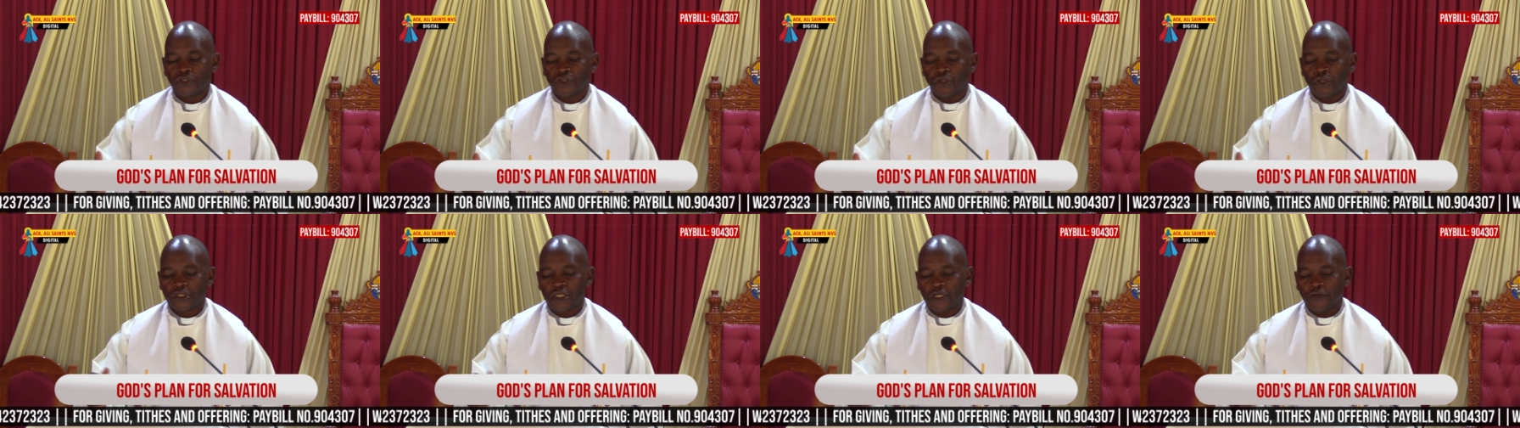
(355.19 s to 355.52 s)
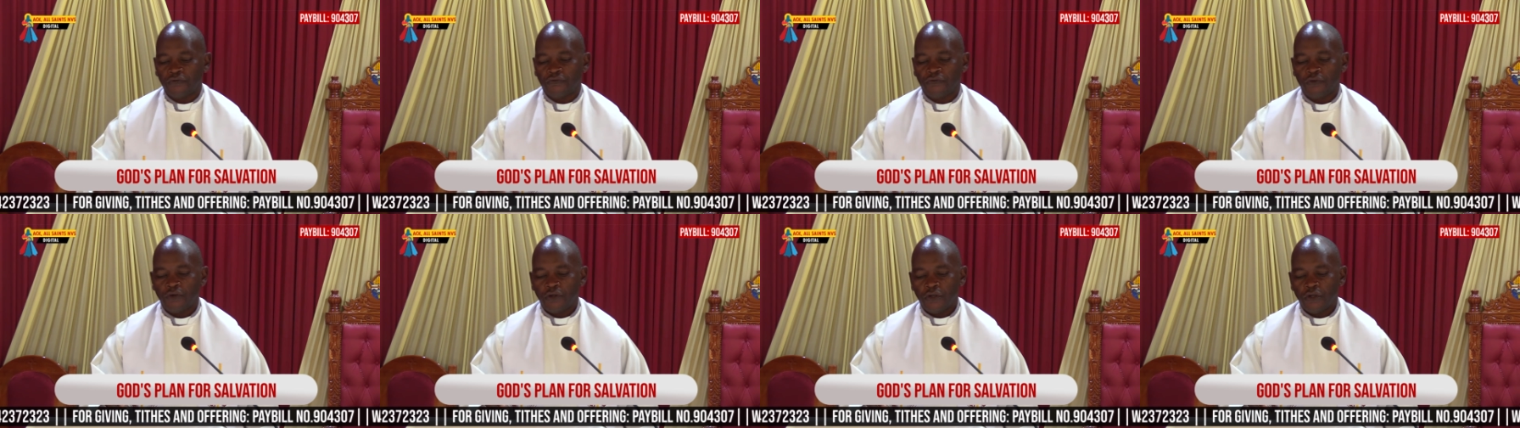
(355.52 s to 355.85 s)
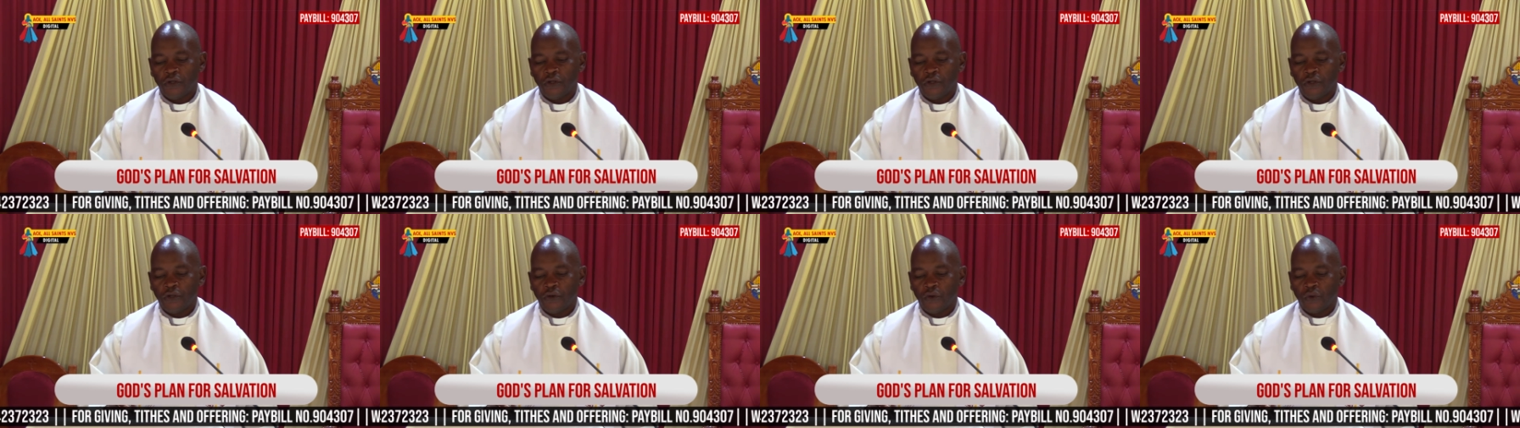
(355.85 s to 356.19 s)
Joseph
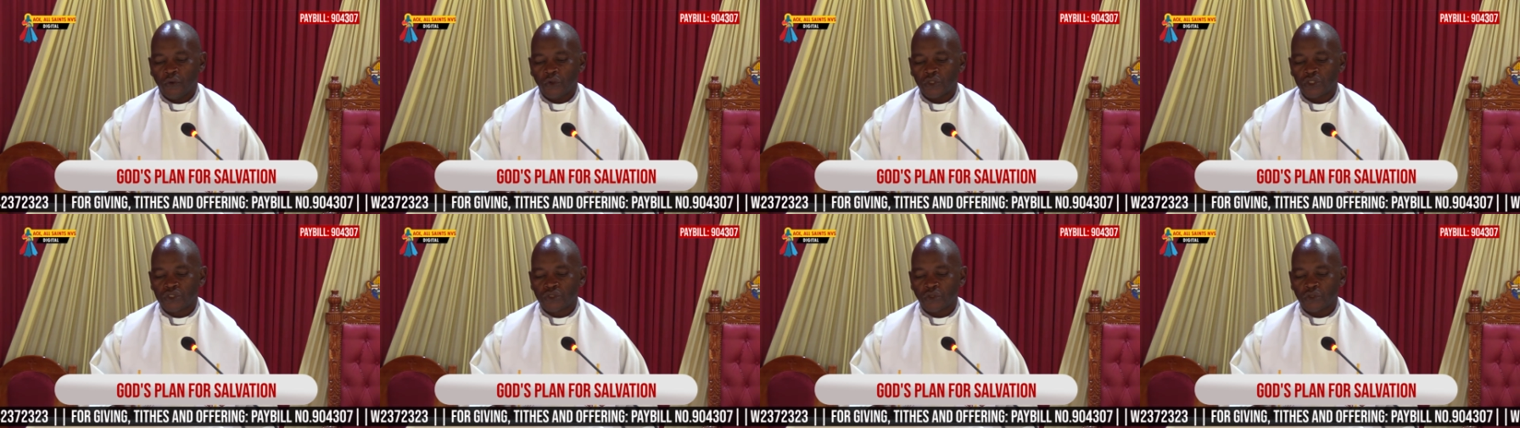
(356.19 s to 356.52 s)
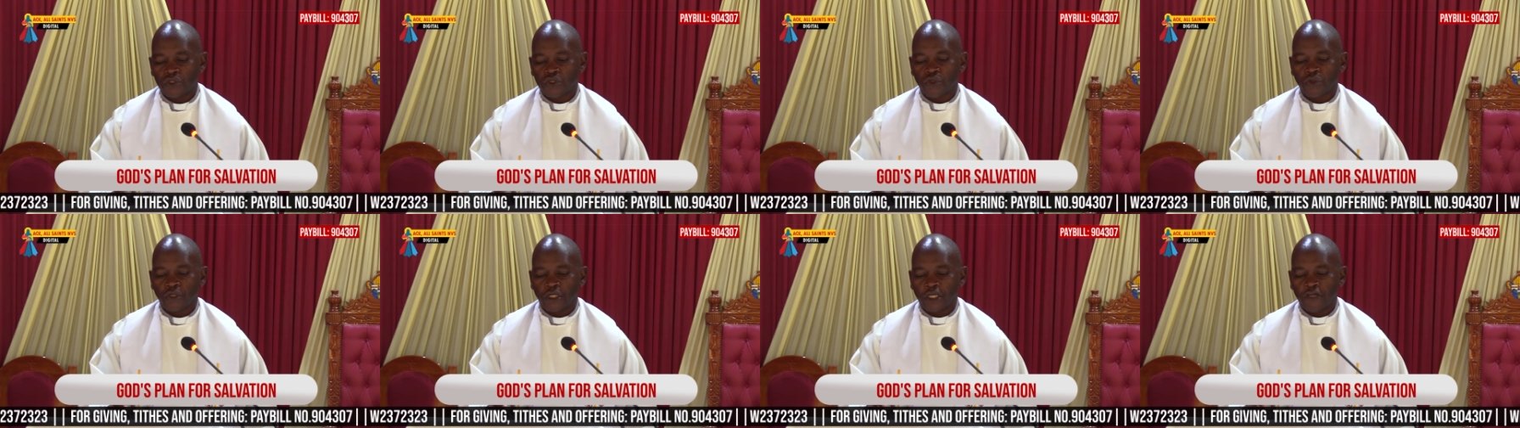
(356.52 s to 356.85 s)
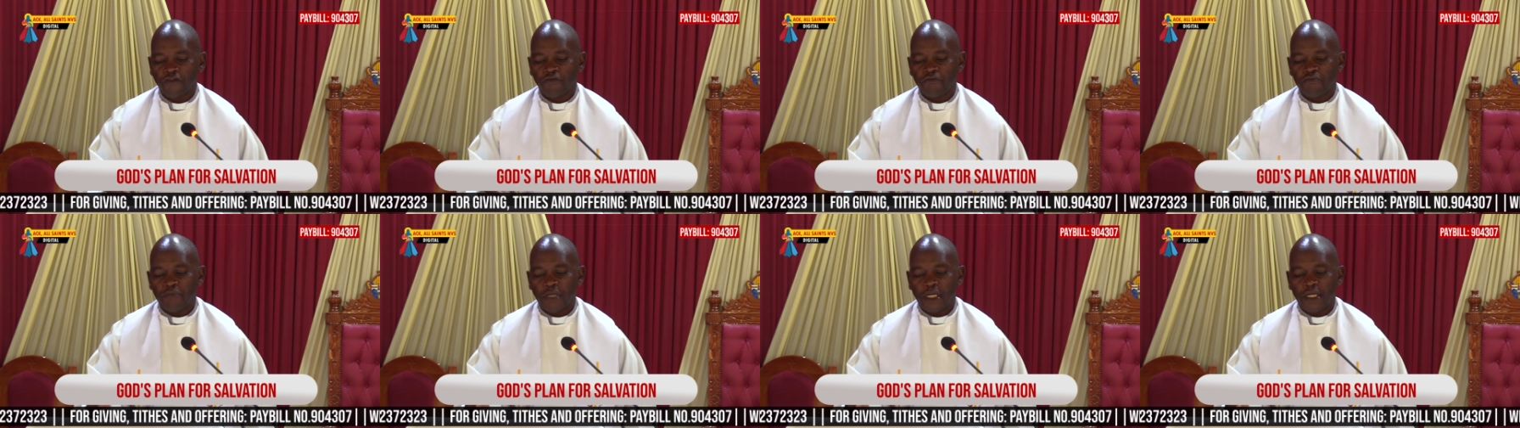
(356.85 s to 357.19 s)
was told to
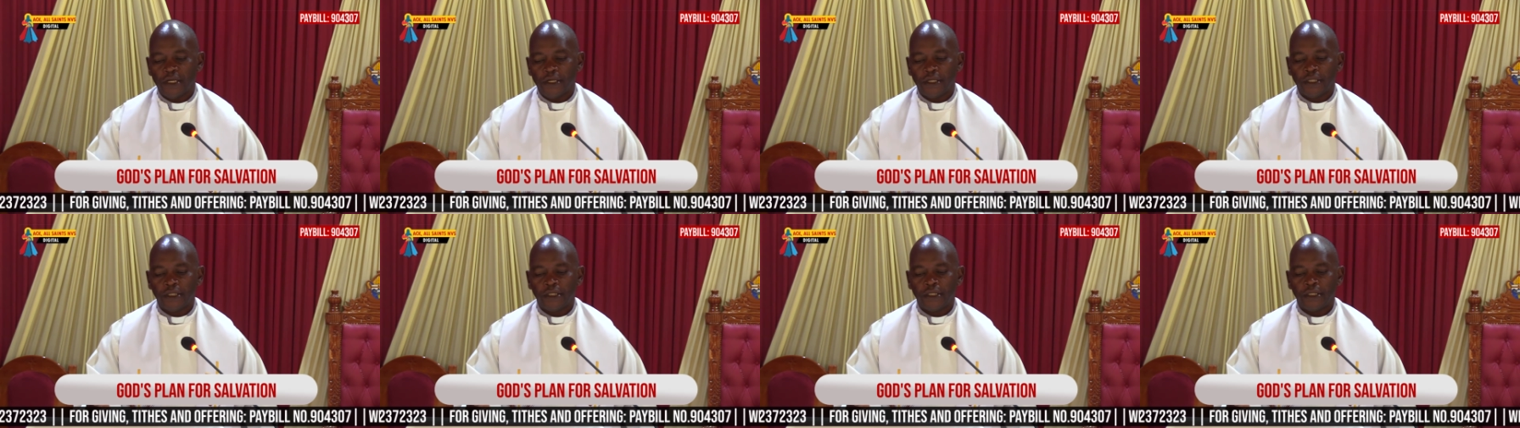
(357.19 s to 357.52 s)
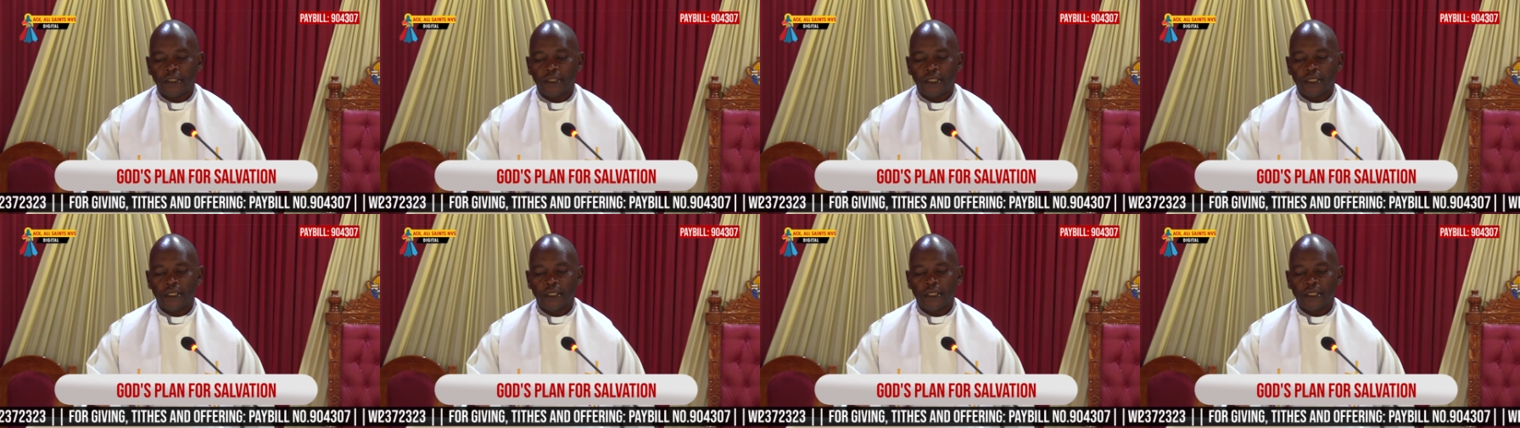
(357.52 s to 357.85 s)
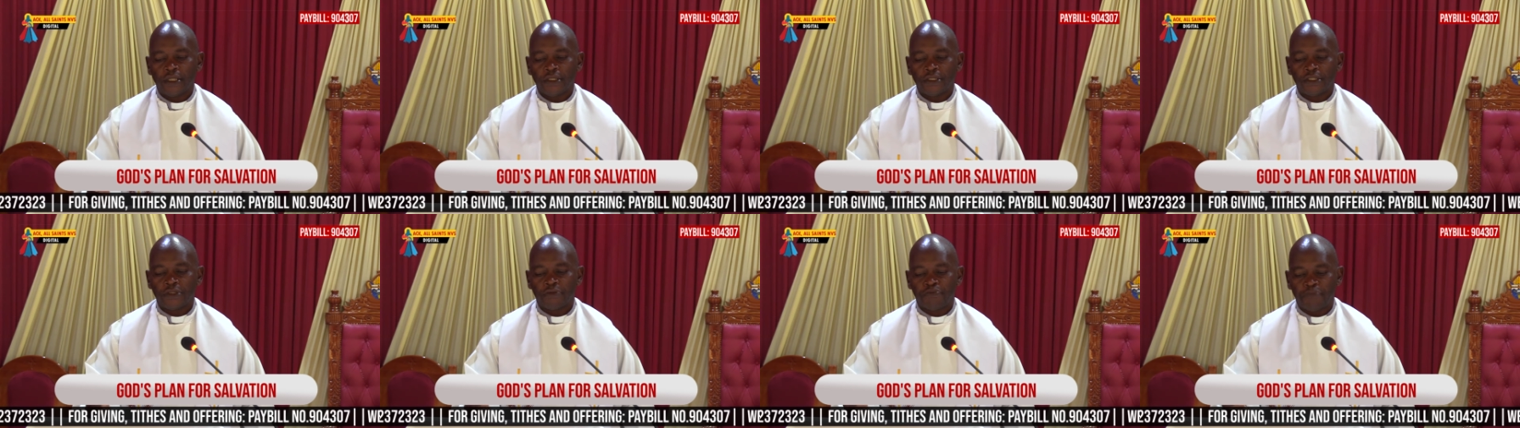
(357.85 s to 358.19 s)
give Mary's